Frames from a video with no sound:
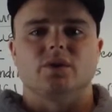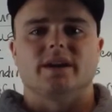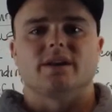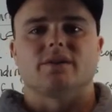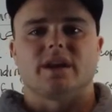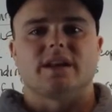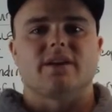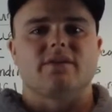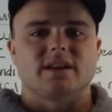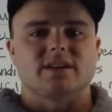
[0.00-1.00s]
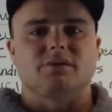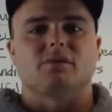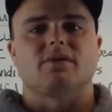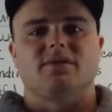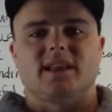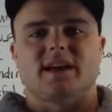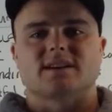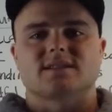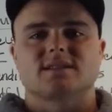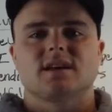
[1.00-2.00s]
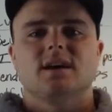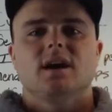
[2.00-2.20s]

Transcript: and it definitely reflects